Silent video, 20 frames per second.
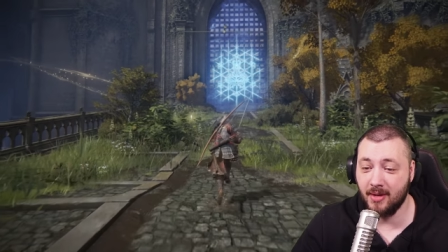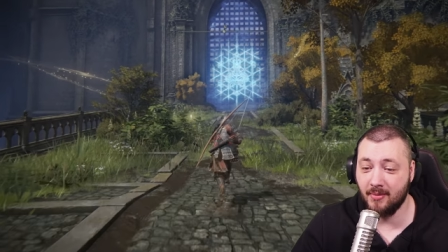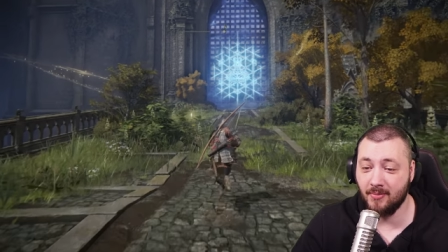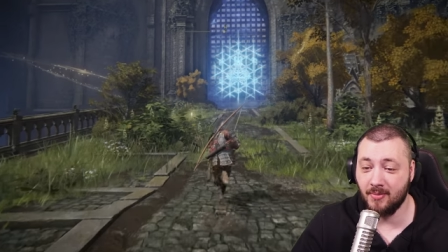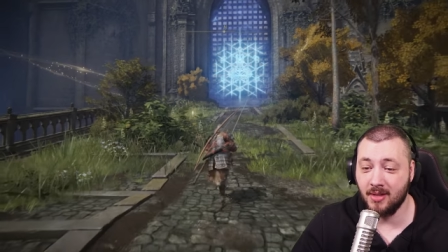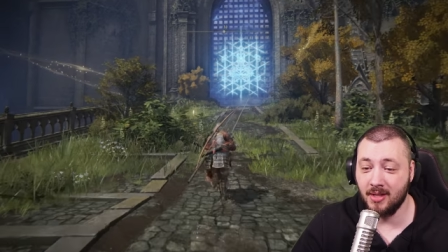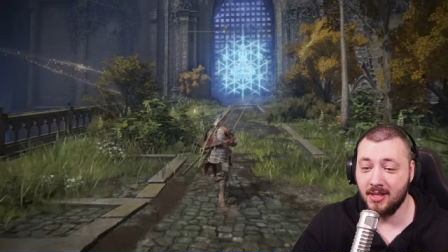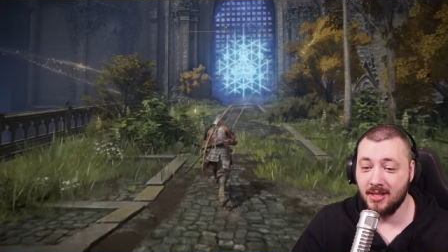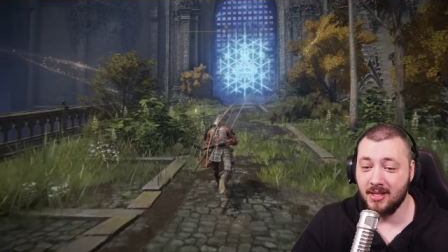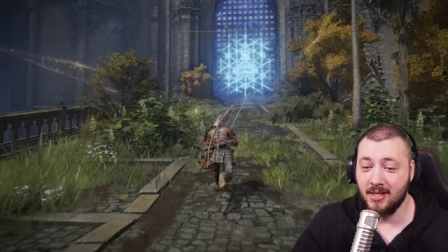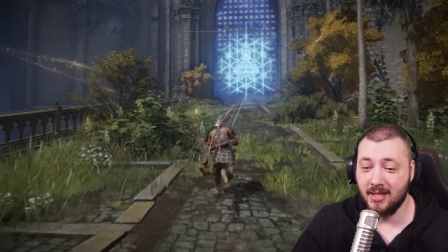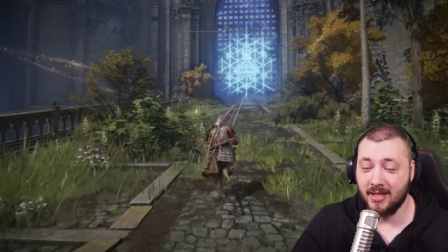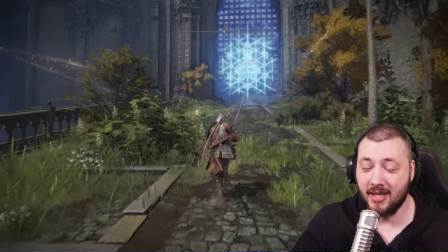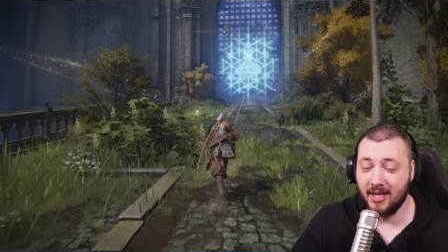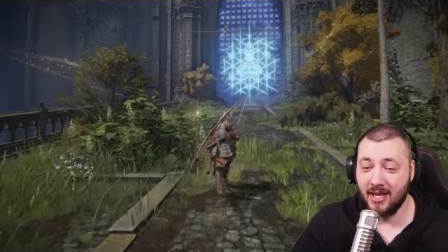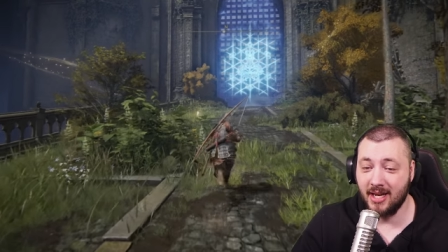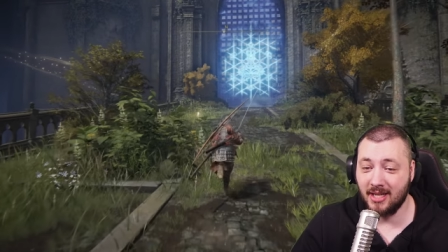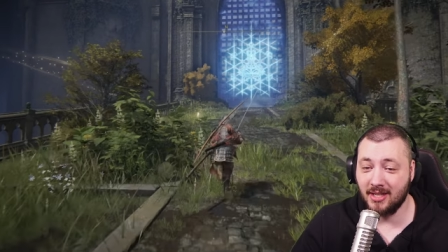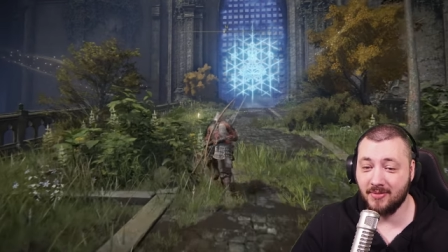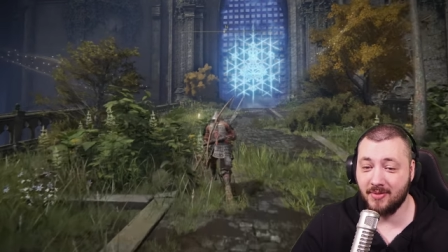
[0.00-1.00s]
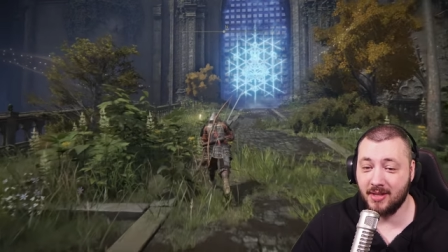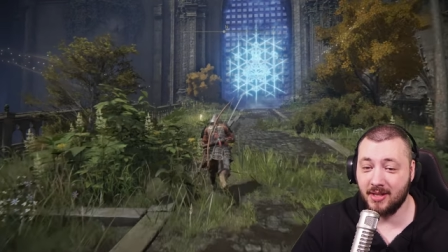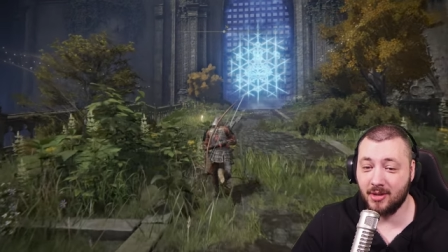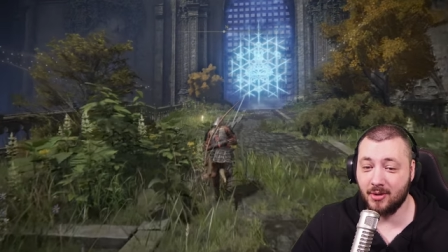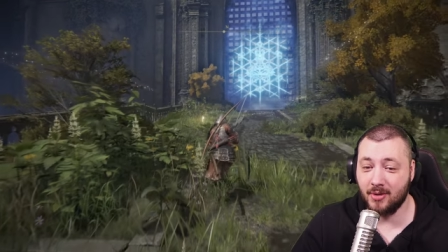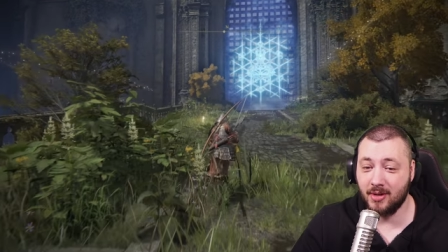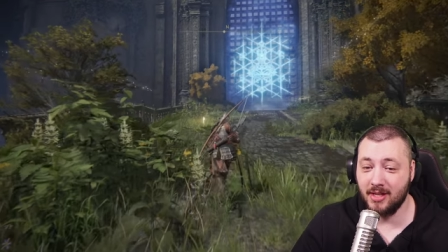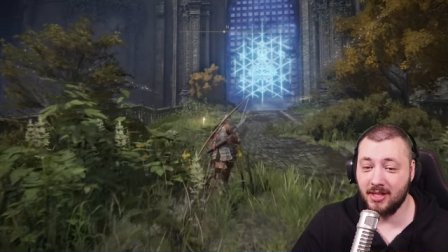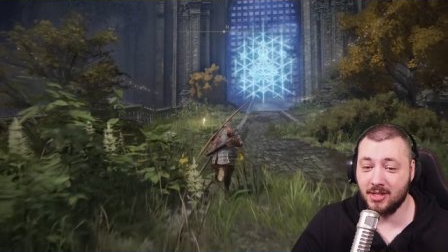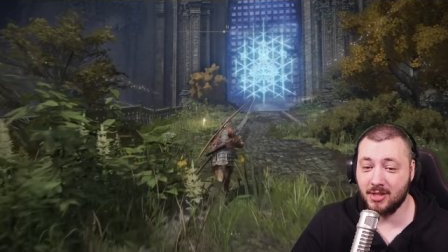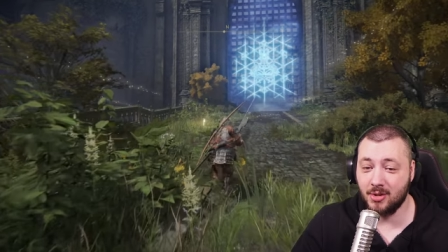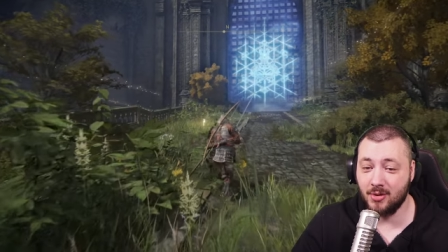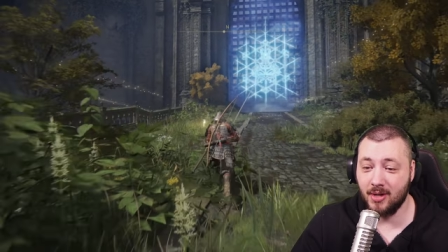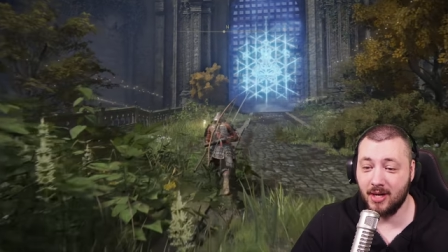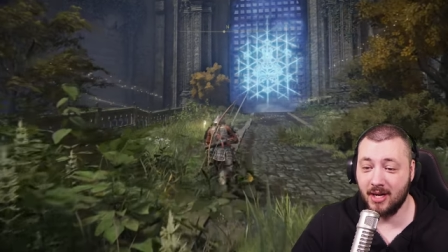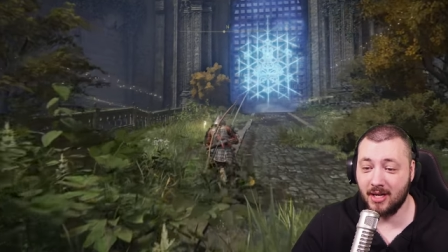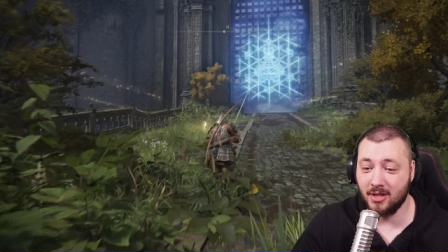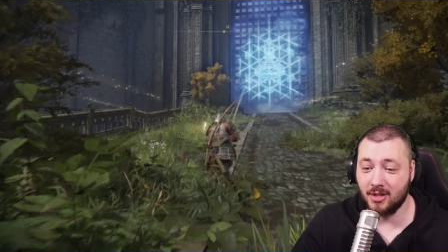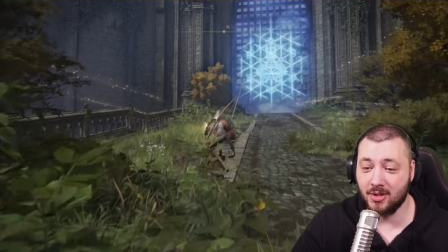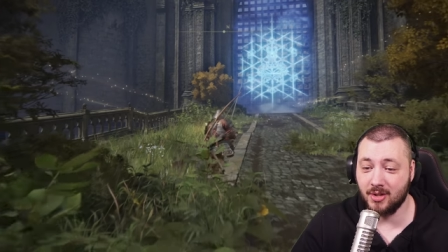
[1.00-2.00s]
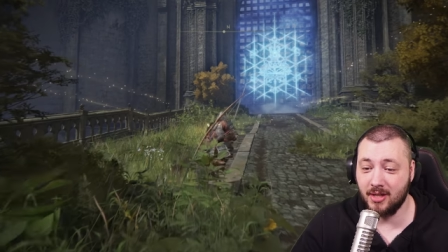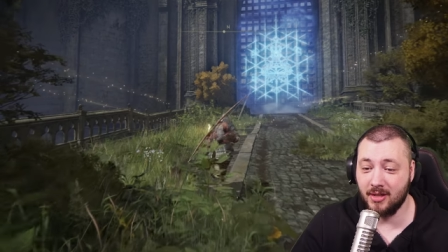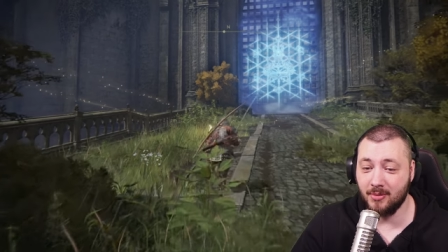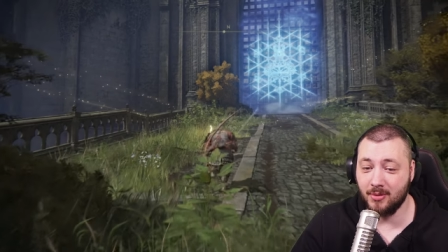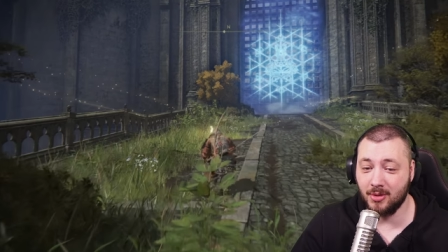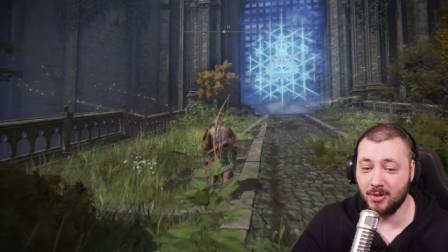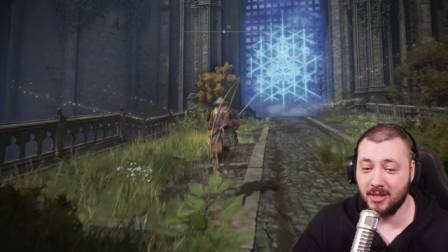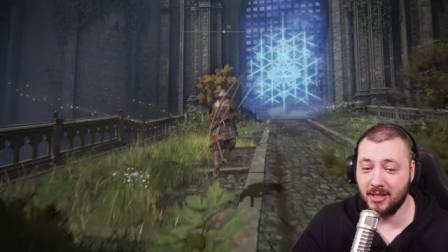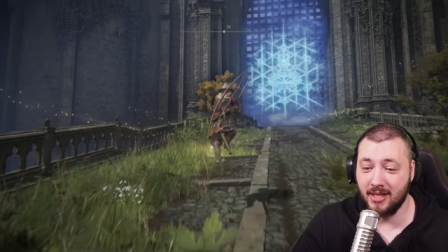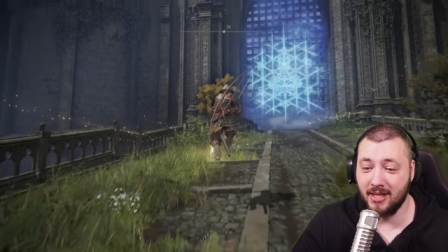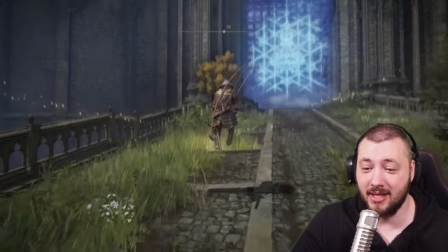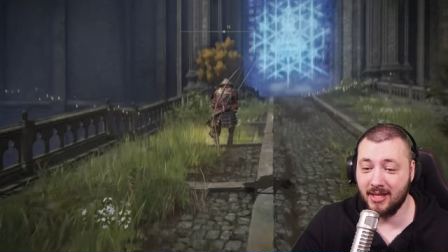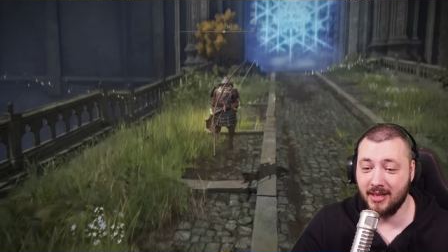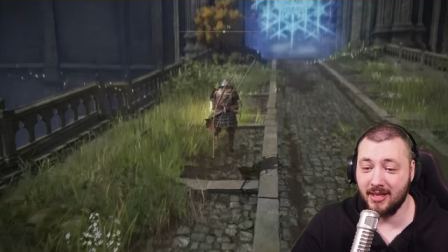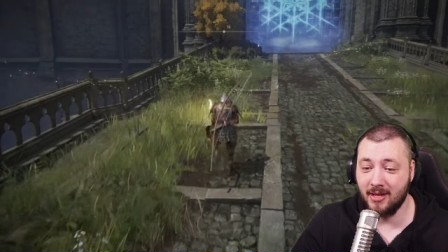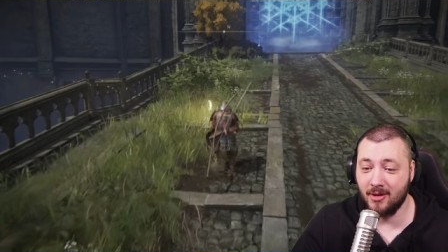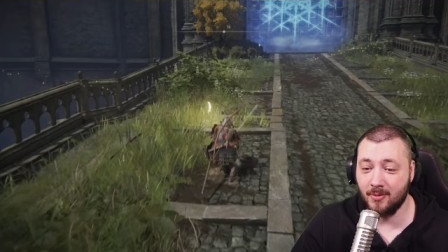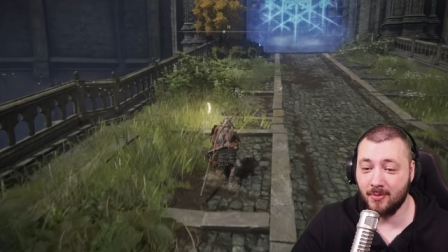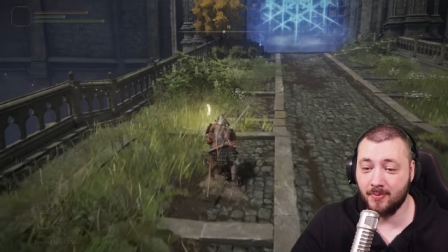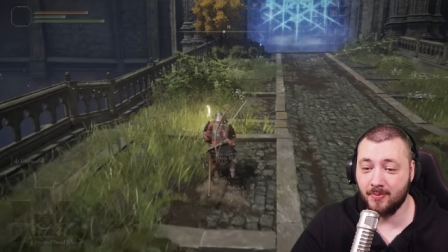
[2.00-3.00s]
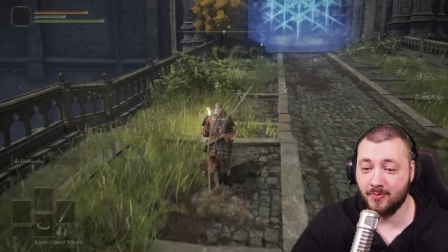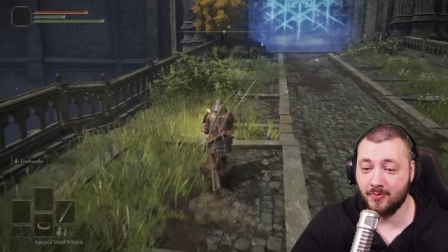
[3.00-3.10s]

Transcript: You can activate the grace so you're actually able to get in there.